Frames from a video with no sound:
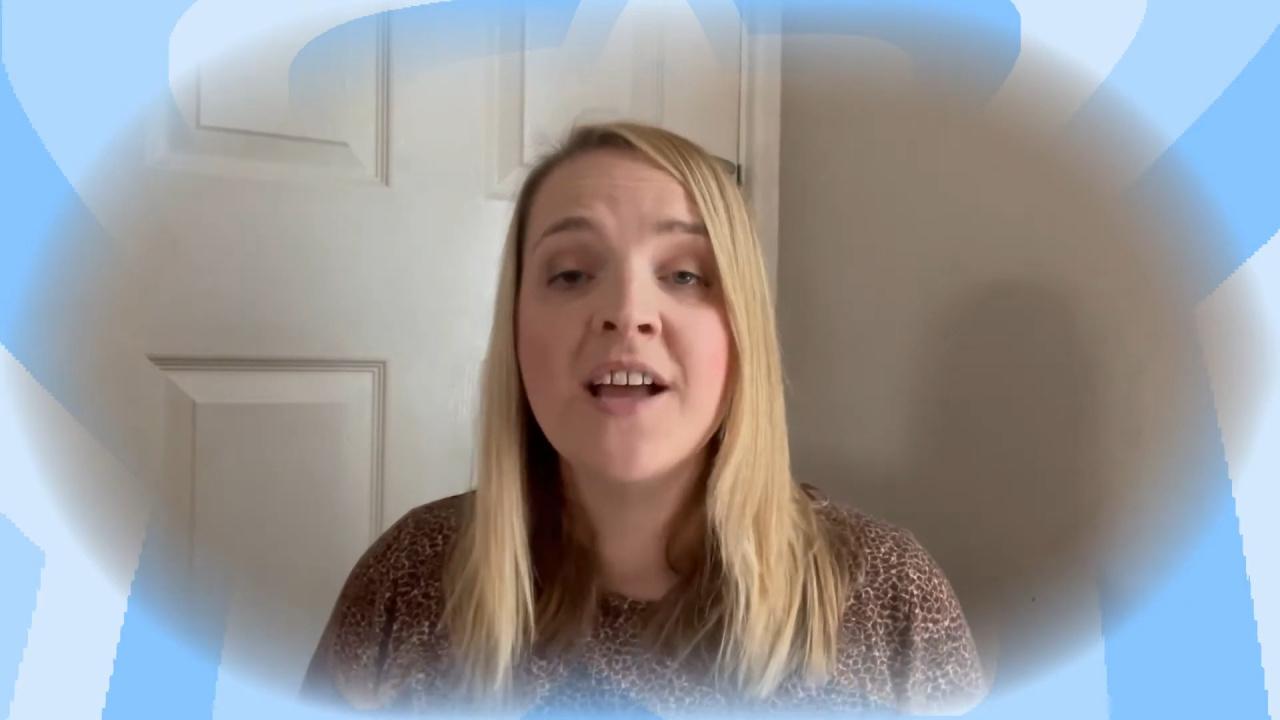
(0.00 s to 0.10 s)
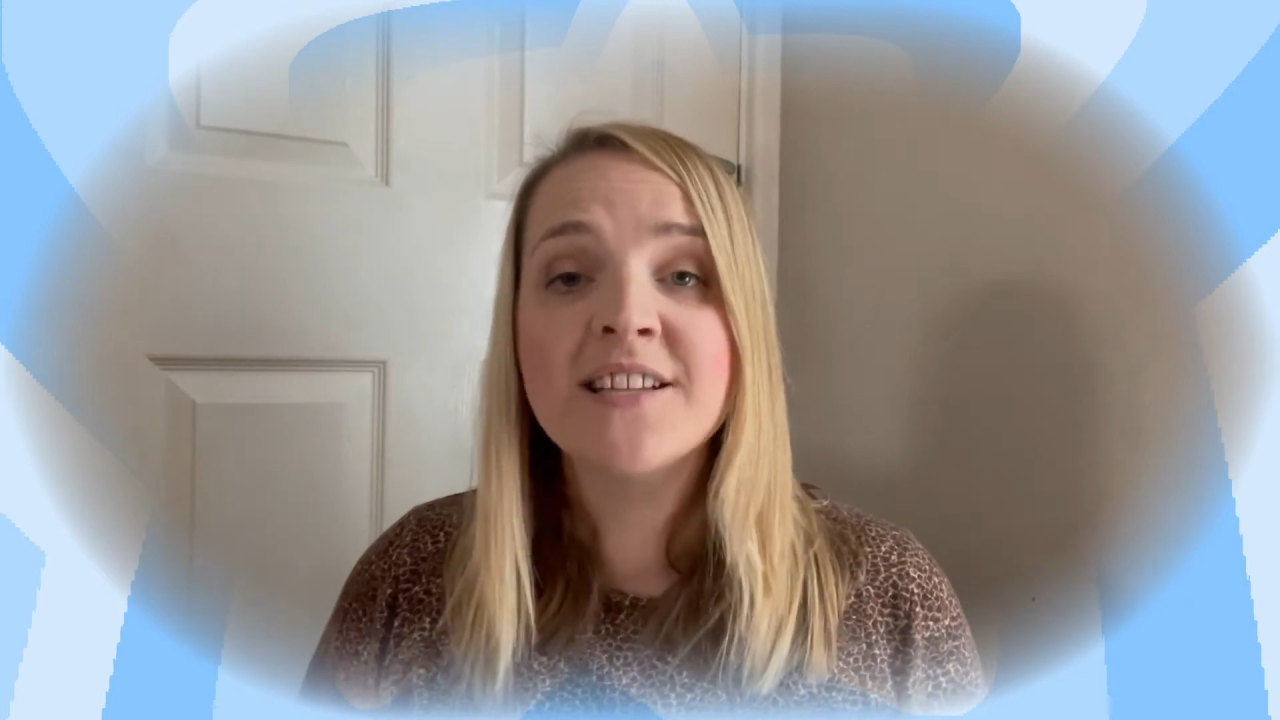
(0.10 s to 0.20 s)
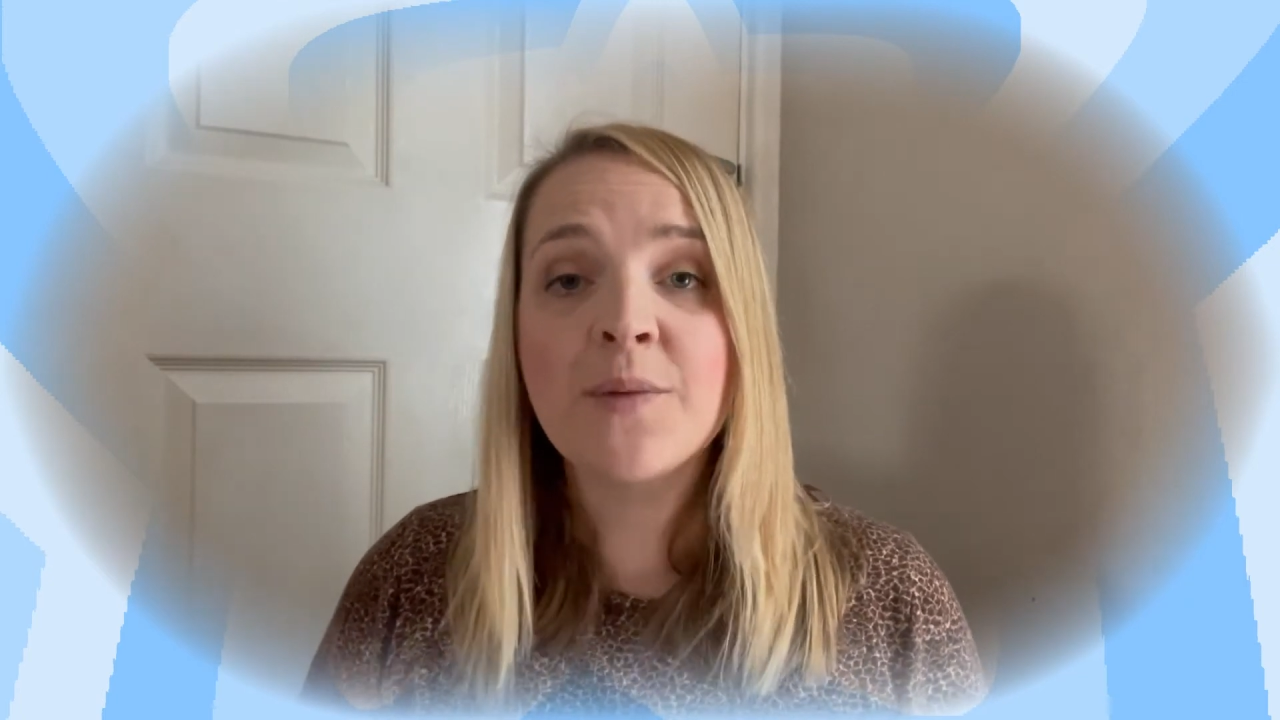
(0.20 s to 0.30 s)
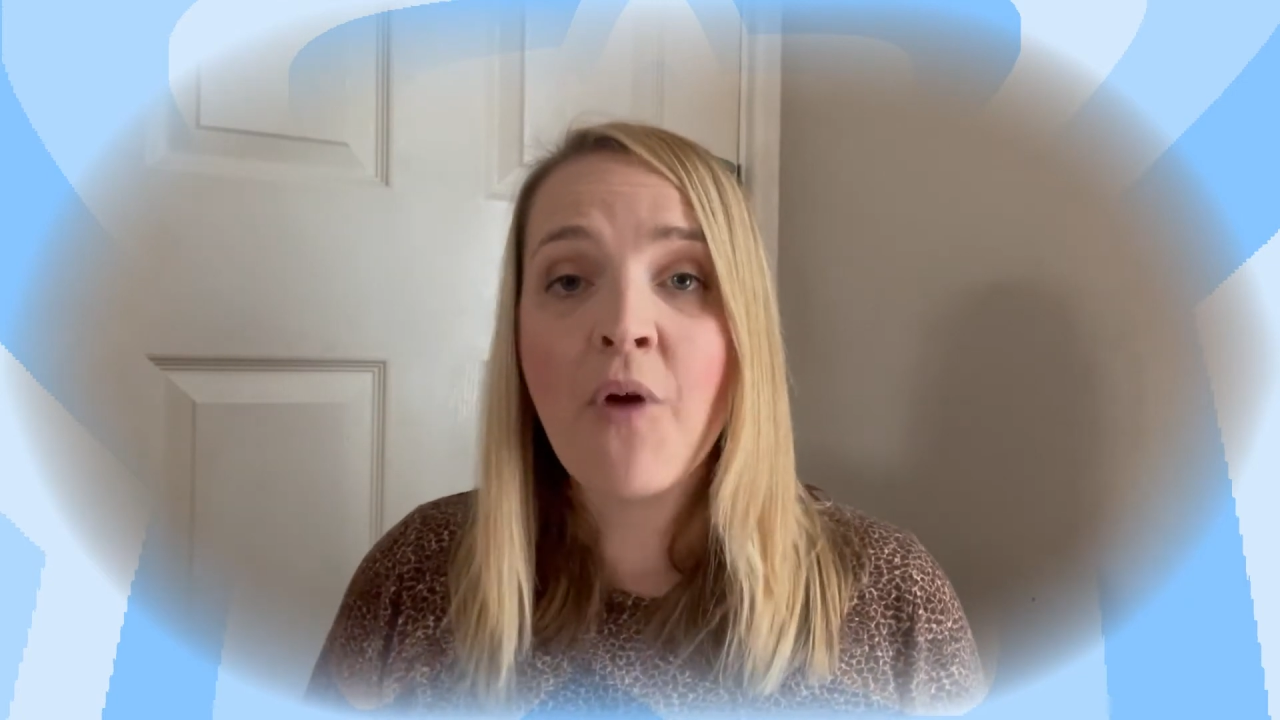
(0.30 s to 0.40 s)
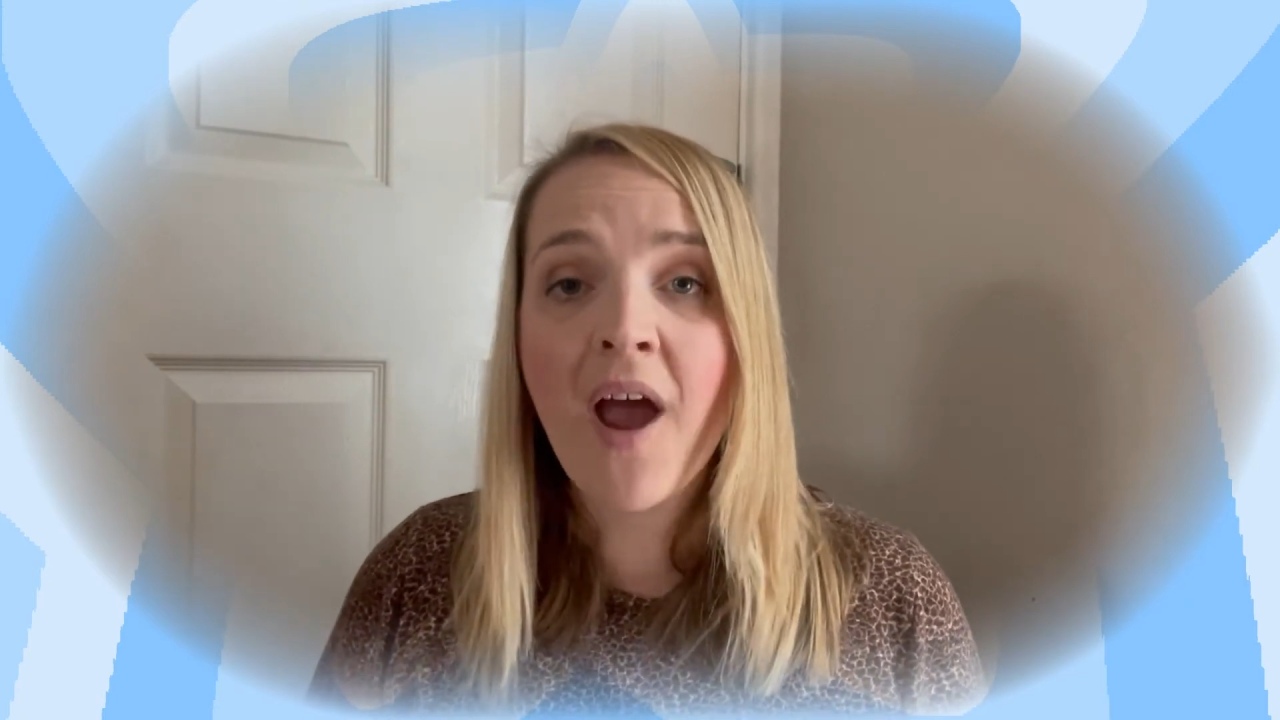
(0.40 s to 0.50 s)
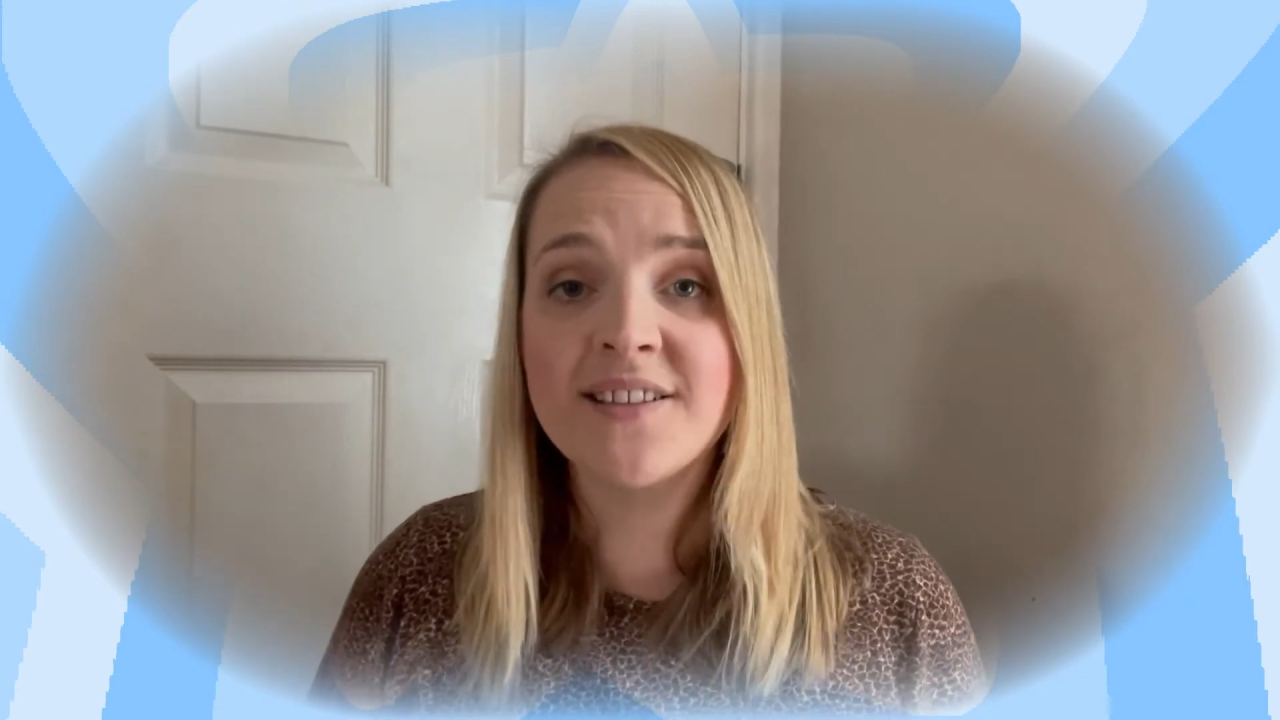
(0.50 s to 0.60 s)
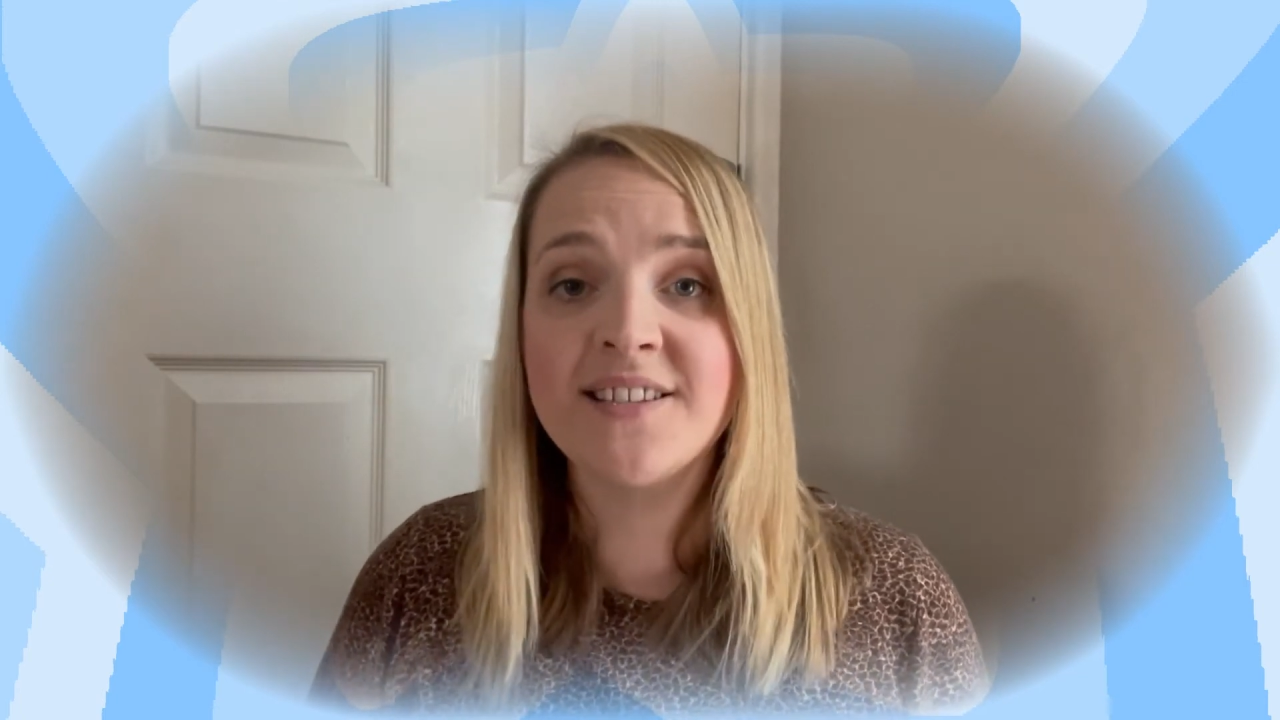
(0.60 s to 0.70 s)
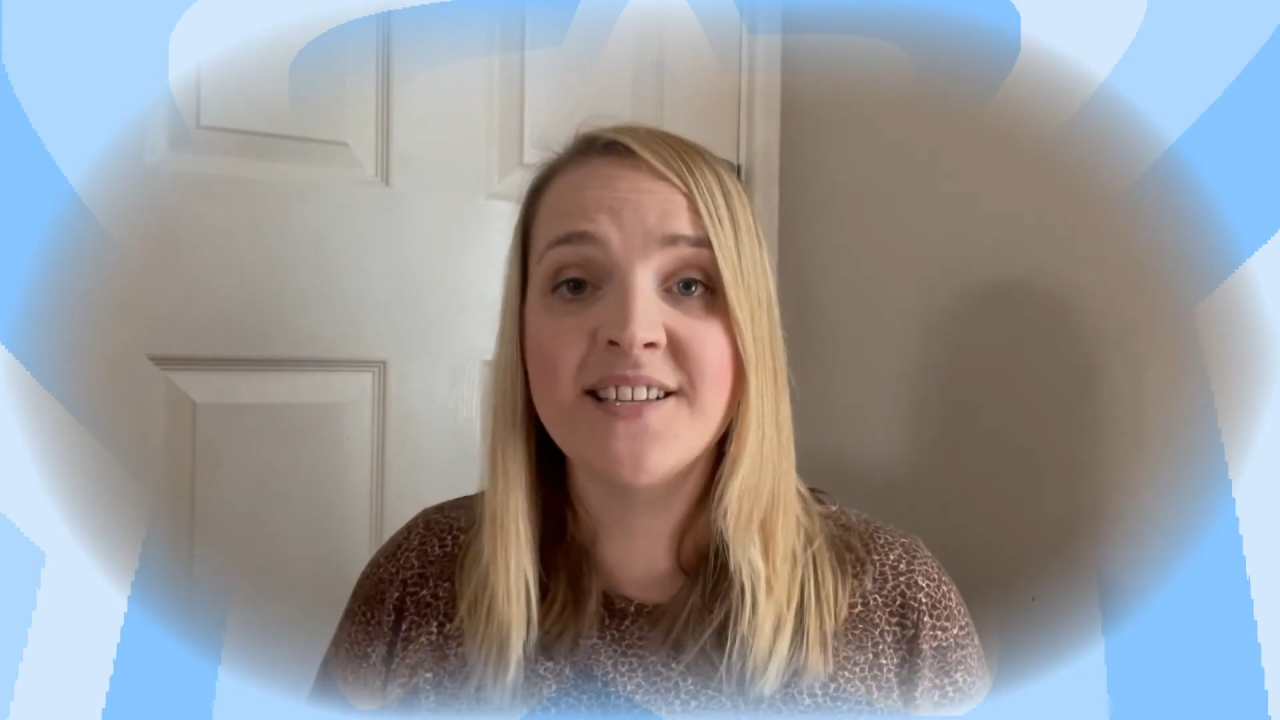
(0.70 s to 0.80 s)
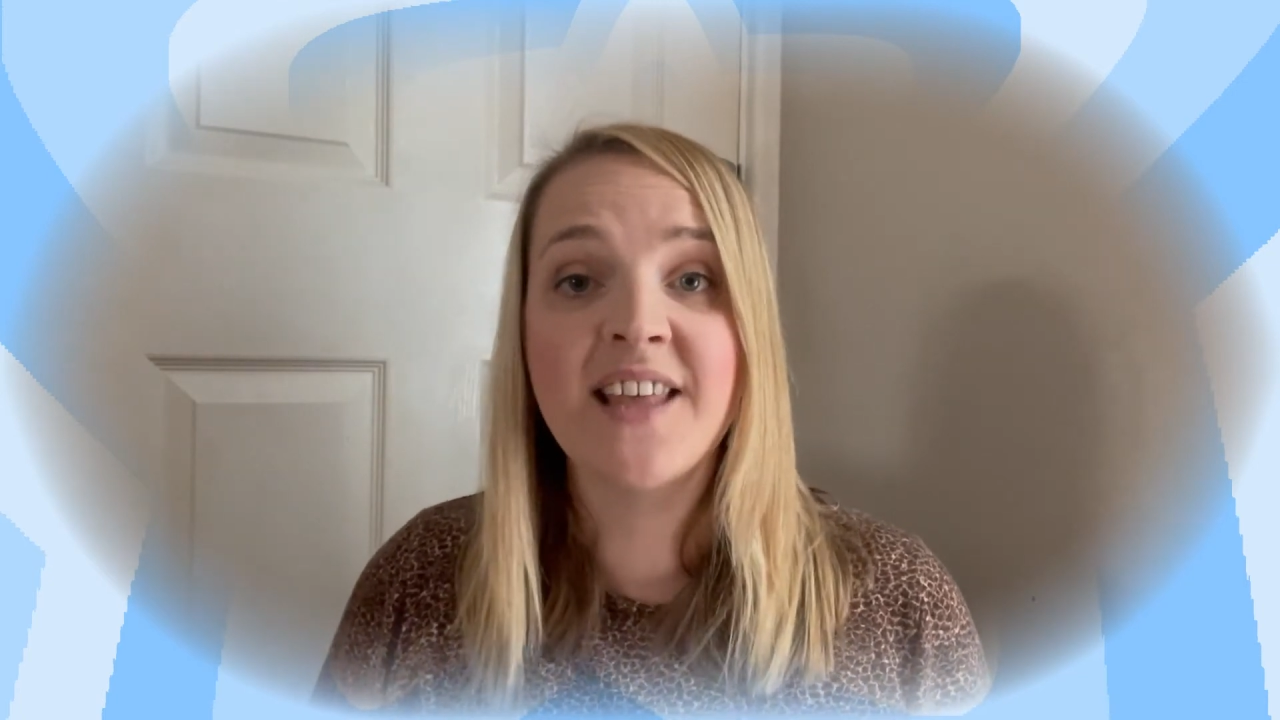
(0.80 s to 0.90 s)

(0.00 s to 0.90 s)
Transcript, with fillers: to practice